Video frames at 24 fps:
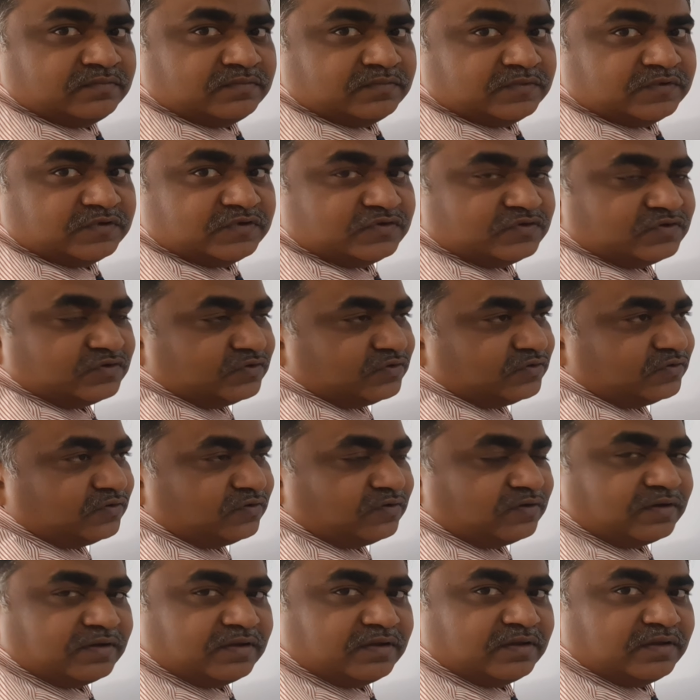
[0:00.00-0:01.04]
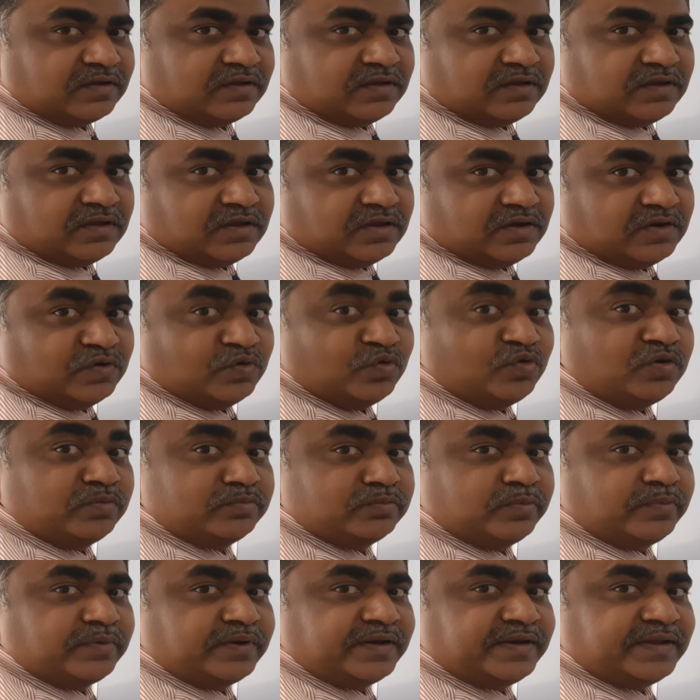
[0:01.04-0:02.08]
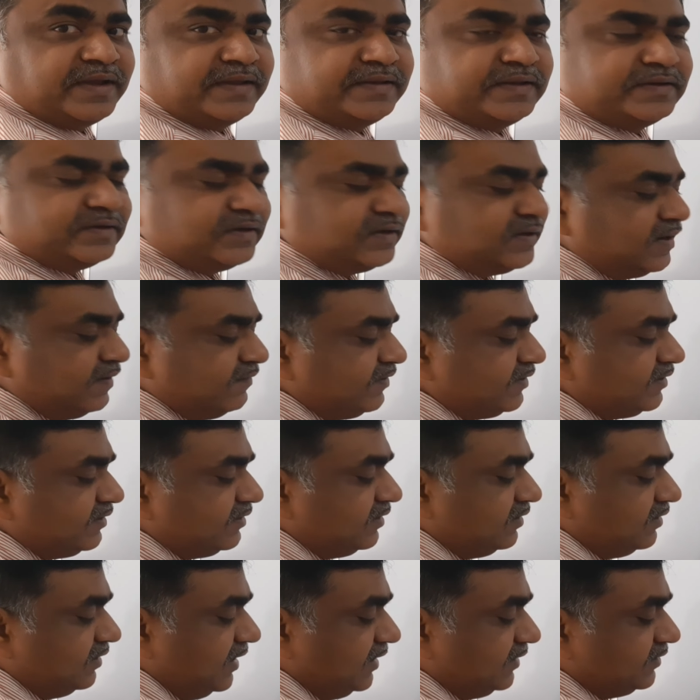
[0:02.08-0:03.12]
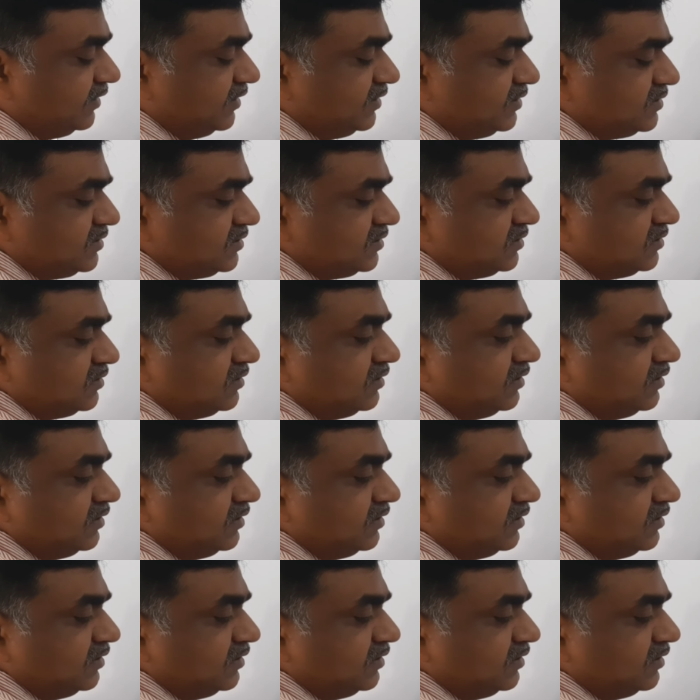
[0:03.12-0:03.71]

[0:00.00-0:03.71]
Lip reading: So do you remember any identity like this?